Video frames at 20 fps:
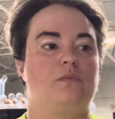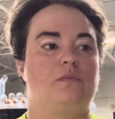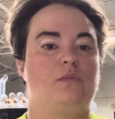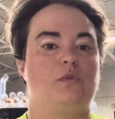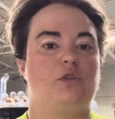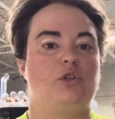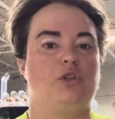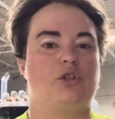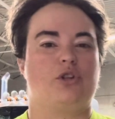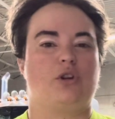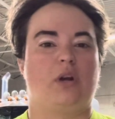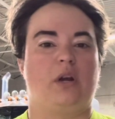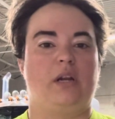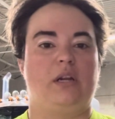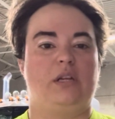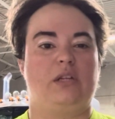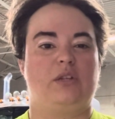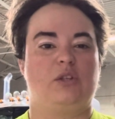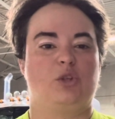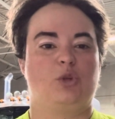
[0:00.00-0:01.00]
just trying
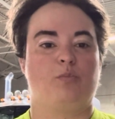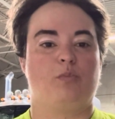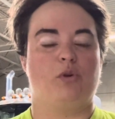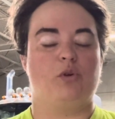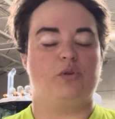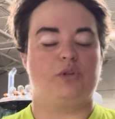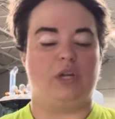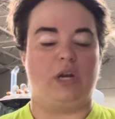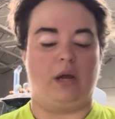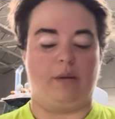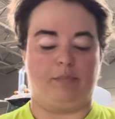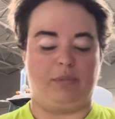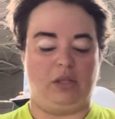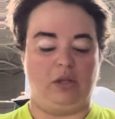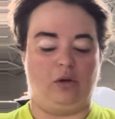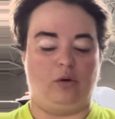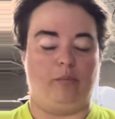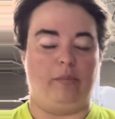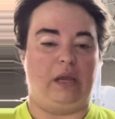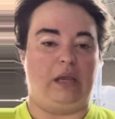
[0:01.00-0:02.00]
to spruce it up a
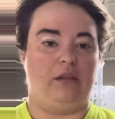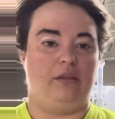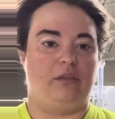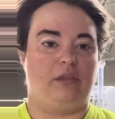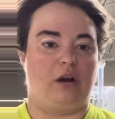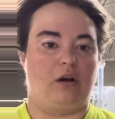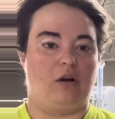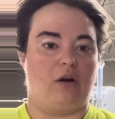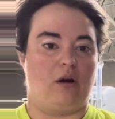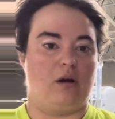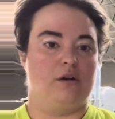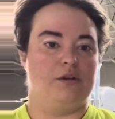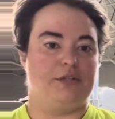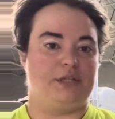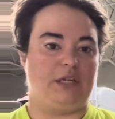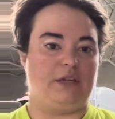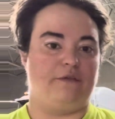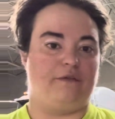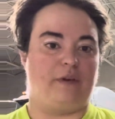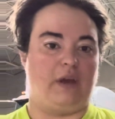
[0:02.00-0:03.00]
little bit. There are
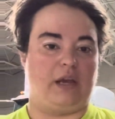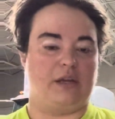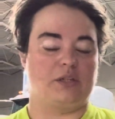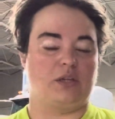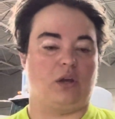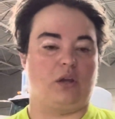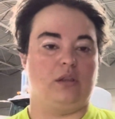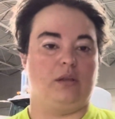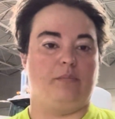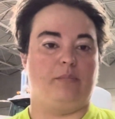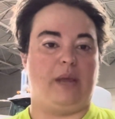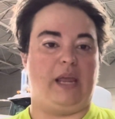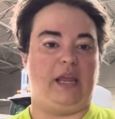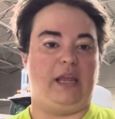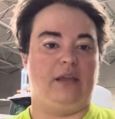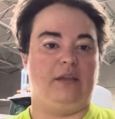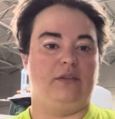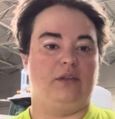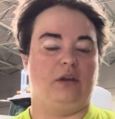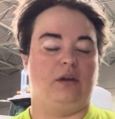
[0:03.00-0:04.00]
defects on the
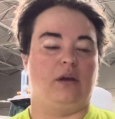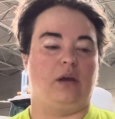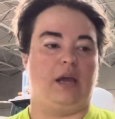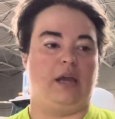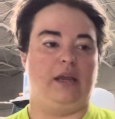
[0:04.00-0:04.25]
paint that